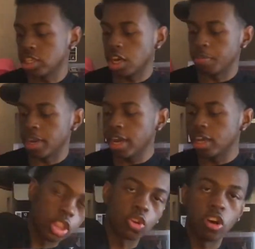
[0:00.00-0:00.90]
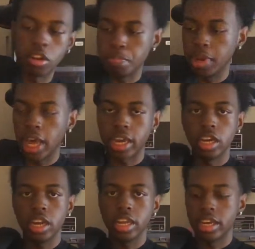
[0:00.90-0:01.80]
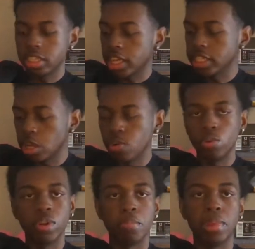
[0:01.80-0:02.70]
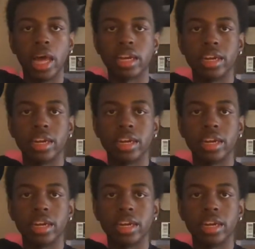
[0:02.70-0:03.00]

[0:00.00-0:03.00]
top of that, throw on a black hoodie. In this case, I went with a black